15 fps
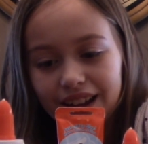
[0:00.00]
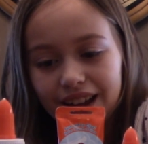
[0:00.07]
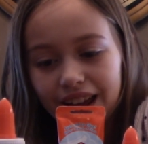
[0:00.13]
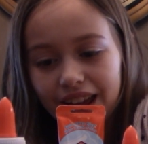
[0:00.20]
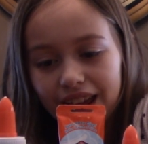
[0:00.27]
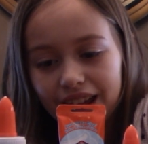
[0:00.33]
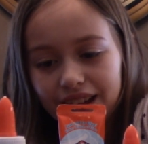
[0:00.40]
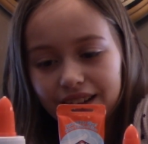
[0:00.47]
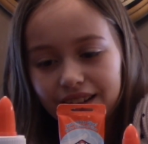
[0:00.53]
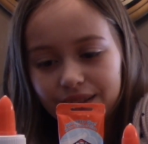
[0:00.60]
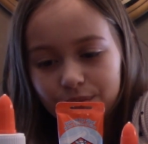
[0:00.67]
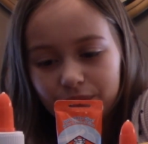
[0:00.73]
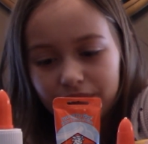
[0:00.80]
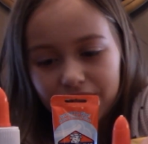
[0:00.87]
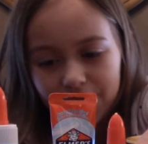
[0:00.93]
and
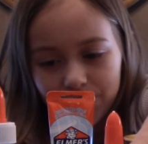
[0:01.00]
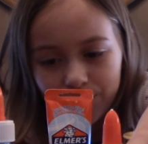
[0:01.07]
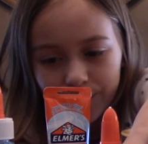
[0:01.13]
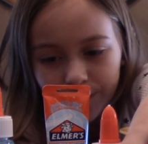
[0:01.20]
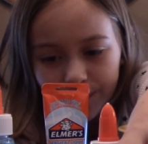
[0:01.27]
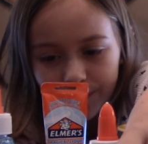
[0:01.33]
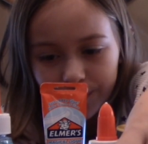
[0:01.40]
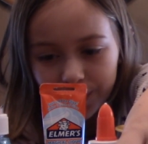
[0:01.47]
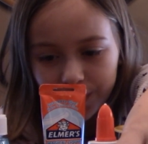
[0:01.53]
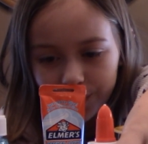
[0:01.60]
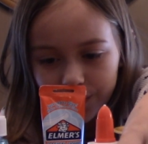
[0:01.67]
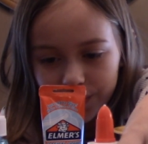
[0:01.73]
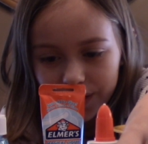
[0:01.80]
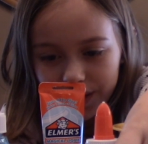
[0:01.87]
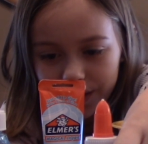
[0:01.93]

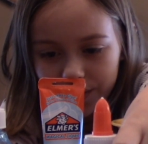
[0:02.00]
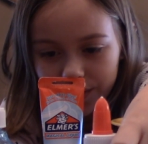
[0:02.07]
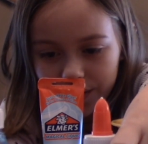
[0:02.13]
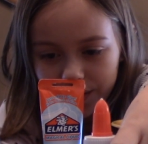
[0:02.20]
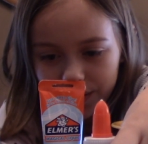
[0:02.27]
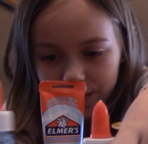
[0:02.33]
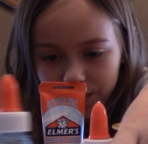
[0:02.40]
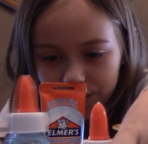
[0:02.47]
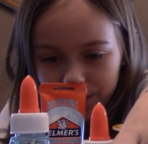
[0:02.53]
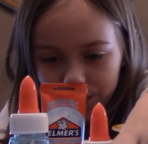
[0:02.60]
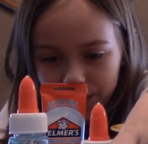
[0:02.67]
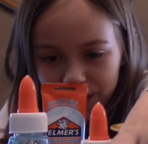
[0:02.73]
blue glitter glue.